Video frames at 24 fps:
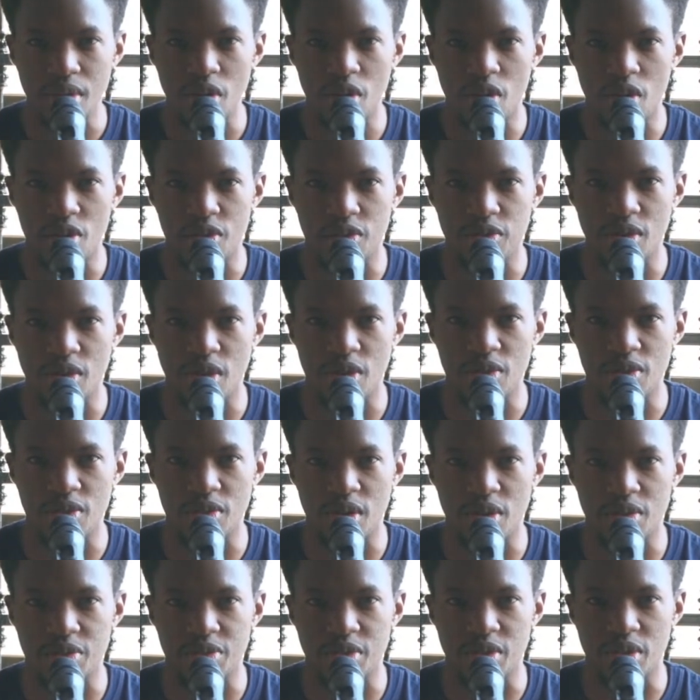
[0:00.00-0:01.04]
of of
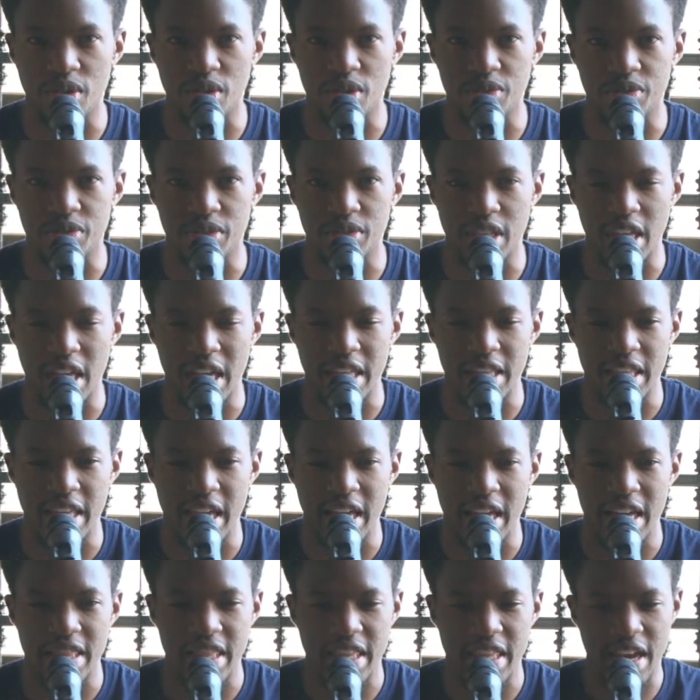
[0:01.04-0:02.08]
of, of they they
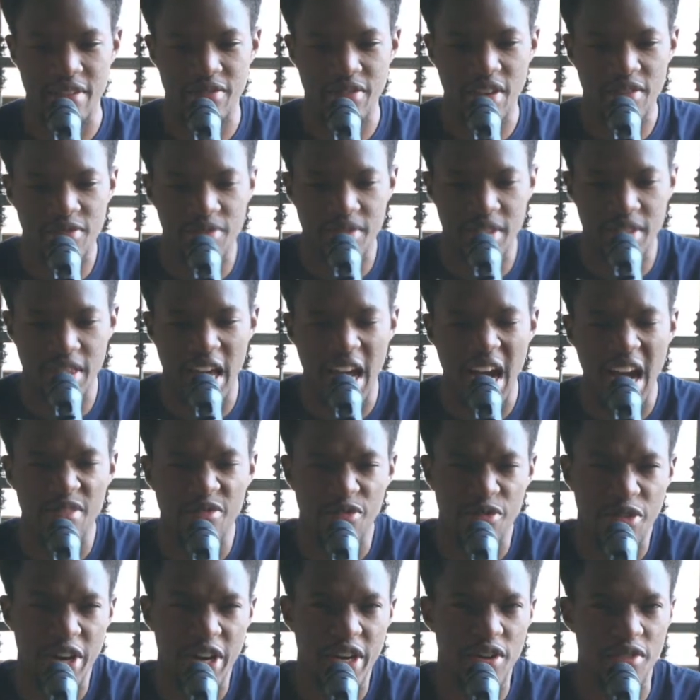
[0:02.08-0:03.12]
they are they are
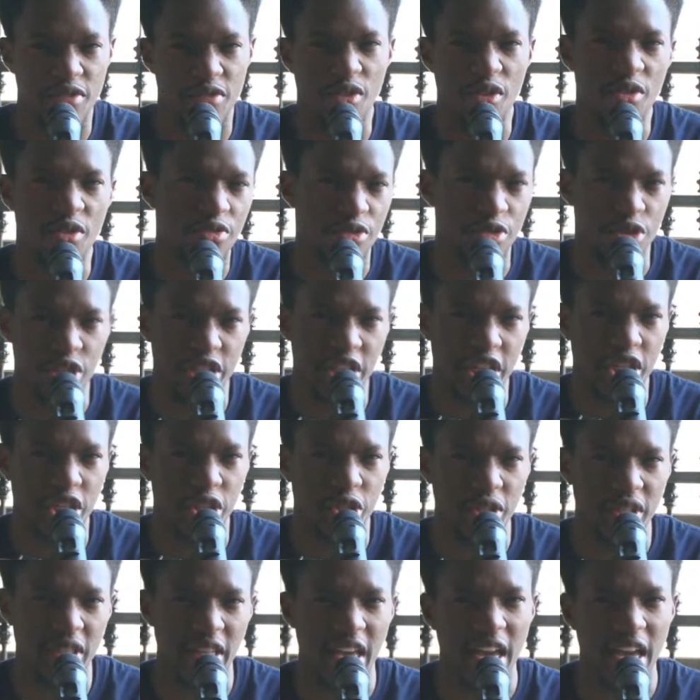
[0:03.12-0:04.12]
afraid of confrontation.